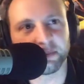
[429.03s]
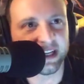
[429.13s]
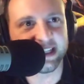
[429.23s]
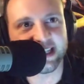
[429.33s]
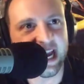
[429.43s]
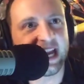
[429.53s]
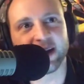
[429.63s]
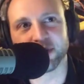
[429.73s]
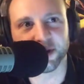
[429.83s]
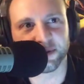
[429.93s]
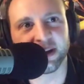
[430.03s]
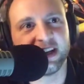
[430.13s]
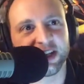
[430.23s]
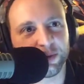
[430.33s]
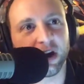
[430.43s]
played tag when you were
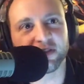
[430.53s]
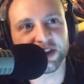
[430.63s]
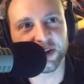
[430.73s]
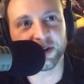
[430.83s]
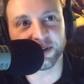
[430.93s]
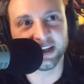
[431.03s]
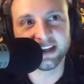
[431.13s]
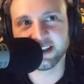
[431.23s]
12 years old.